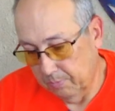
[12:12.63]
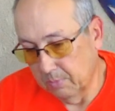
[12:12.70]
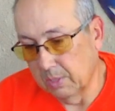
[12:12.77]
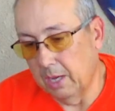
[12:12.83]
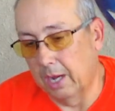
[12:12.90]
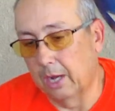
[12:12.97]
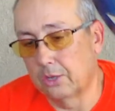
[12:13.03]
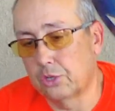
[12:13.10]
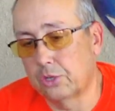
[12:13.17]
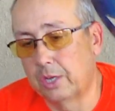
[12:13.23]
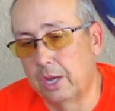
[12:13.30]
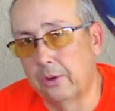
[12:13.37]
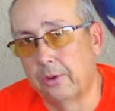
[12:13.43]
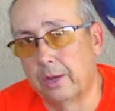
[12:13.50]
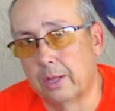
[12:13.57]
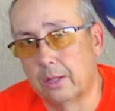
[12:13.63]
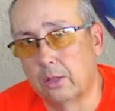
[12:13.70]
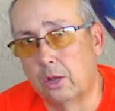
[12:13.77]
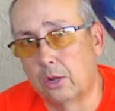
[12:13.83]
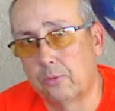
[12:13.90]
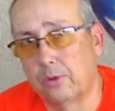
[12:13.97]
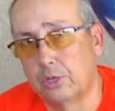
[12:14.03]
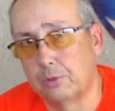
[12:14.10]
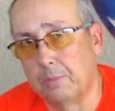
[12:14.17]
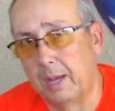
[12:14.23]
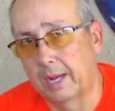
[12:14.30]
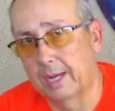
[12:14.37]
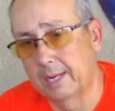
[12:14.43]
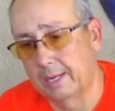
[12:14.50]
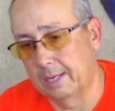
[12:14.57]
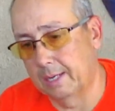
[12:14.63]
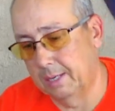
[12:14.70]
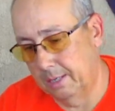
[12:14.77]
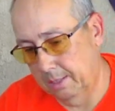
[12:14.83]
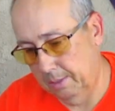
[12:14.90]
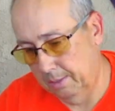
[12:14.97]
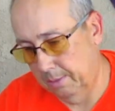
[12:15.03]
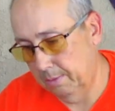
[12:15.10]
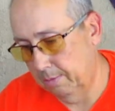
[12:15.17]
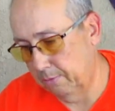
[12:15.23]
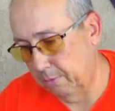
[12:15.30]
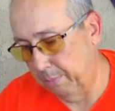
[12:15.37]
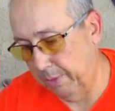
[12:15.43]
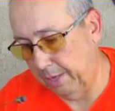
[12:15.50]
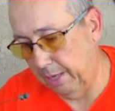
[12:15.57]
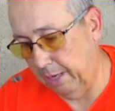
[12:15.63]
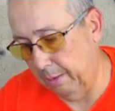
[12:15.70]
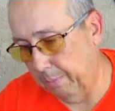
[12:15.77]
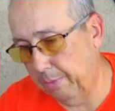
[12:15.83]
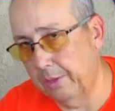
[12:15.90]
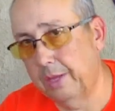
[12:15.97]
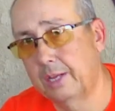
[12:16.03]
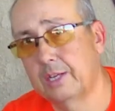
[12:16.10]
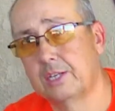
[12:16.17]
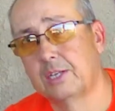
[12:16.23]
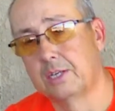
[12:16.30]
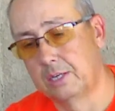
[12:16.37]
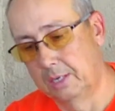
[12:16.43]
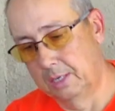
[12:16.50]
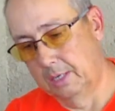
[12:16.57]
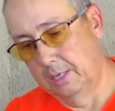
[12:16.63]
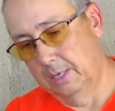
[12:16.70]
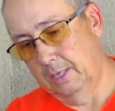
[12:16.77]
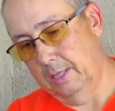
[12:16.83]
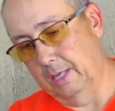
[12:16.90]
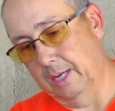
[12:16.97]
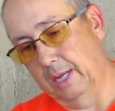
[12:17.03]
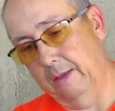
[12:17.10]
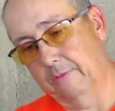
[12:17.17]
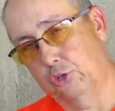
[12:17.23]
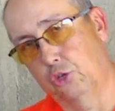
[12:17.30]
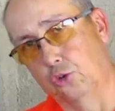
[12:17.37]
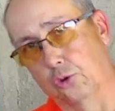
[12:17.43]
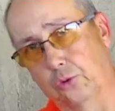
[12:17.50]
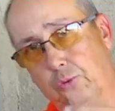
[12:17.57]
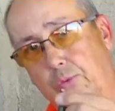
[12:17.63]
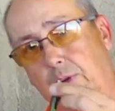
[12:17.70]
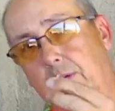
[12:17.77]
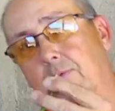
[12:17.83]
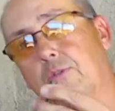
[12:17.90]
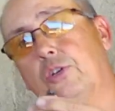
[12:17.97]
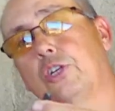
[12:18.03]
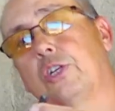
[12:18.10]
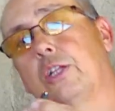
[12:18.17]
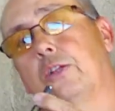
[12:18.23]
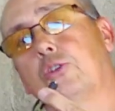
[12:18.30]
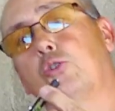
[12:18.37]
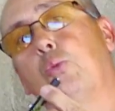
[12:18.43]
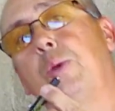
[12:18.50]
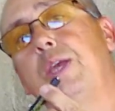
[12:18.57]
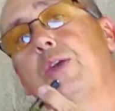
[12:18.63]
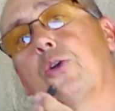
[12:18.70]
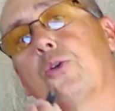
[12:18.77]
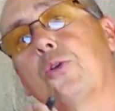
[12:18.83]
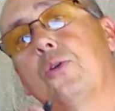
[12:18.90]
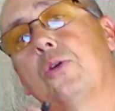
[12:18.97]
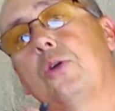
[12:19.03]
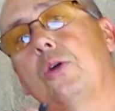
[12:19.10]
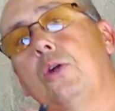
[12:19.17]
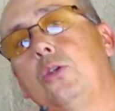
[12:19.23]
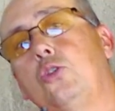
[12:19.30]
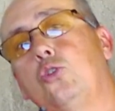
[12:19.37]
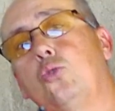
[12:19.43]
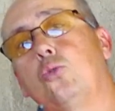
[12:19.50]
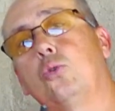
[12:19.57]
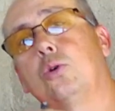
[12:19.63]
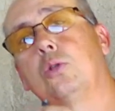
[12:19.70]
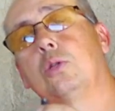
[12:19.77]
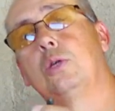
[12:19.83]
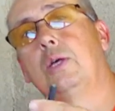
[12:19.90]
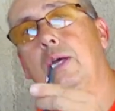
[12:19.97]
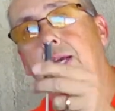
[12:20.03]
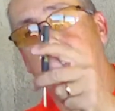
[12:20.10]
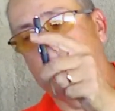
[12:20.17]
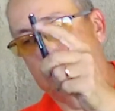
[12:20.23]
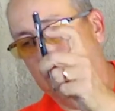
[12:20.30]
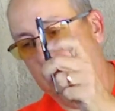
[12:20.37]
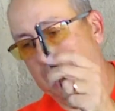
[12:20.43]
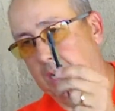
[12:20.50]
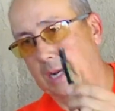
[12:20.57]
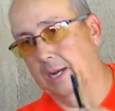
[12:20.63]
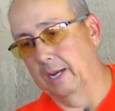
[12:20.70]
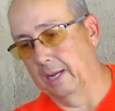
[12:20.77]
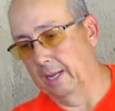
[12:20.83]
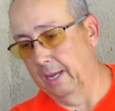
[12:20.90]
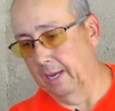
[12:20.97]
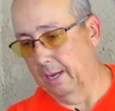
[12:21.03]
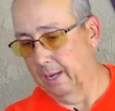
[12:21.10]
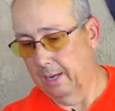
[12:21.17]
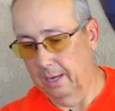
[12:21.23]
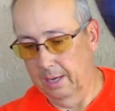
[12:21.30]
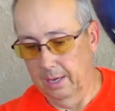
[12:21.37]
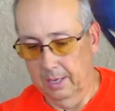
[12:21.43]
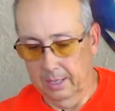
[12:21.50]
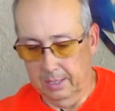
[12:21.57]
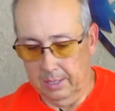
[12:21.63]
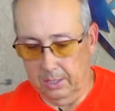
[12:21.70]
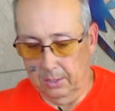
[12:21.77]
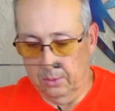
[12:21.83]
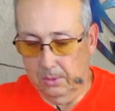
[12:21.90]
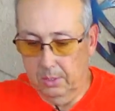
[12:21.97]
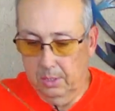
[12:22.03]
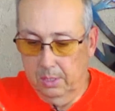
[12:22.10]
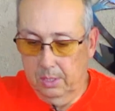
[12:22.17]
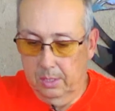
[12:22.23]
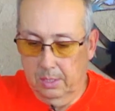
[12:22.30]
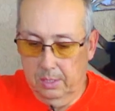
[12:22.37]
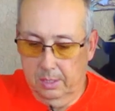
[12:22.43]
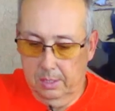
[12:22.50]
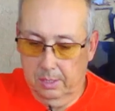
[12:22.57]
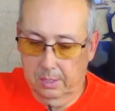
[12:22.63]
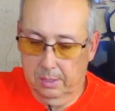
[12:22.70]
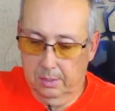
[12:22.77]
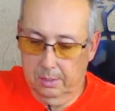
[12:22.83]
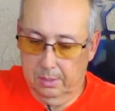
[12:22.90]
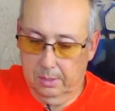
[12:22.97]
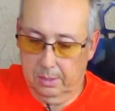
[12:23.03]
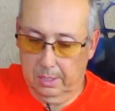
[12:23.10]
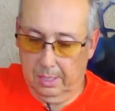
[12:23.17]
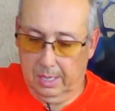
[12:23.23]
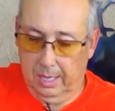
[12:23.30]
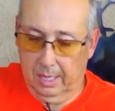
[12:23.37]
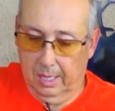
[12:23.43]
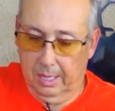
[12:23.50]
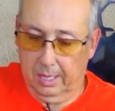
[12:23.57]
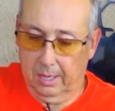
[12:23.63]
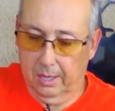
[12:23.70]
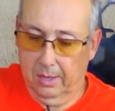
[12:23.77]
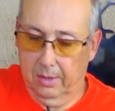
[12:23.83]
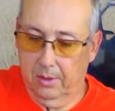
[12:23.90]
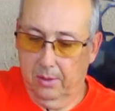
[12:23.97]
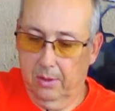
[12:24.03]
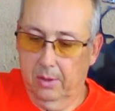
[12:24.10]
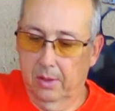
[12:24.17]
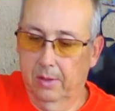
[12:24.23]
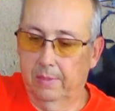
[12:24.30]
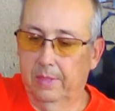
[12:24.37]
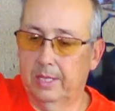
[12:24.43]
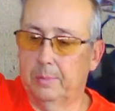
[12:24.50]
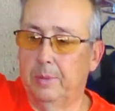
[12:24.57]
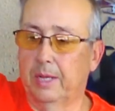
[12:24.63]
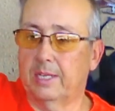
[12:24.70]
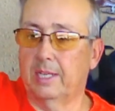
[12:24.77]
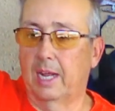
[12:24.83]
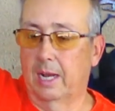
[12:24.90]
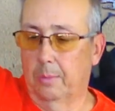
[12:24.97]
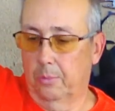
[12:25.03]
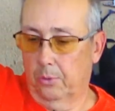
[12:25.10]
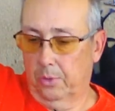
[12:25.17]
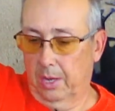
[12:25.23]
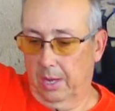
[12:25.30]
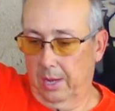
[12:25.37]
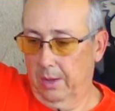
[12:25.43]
I also carry a long reach magnet for picking up things. Then I have a shorter one, which is a little tweaker tool, has a magnet on the end. So, thing I like, this picks that up okay.